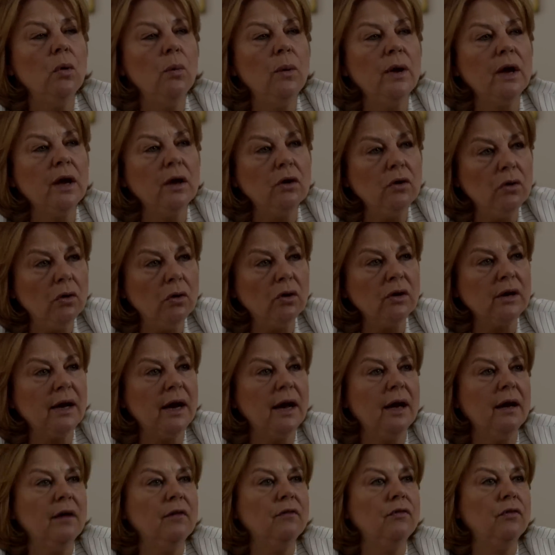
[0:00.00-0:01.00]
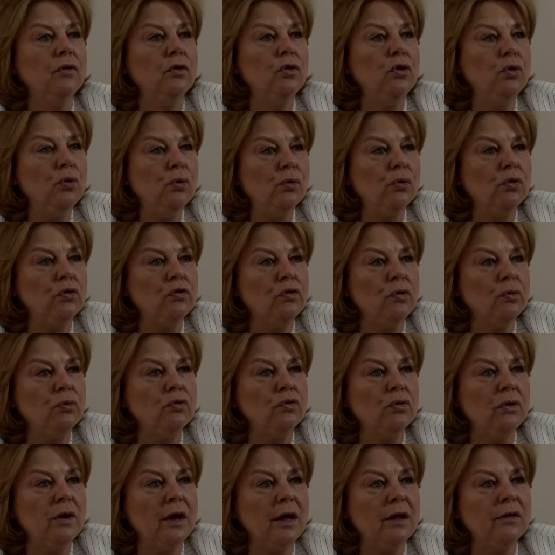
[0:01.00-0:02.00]
We cannot have a
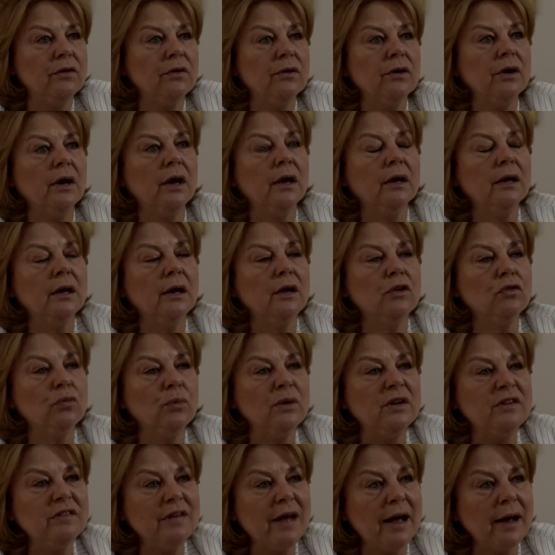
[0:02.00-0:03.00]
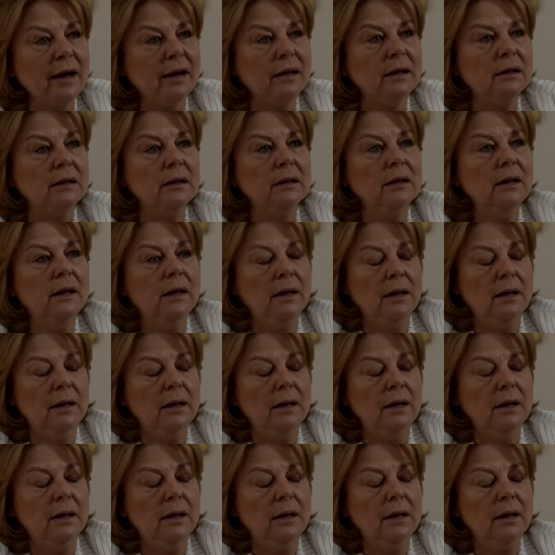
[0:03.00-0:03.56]
eurozone together unless we tackle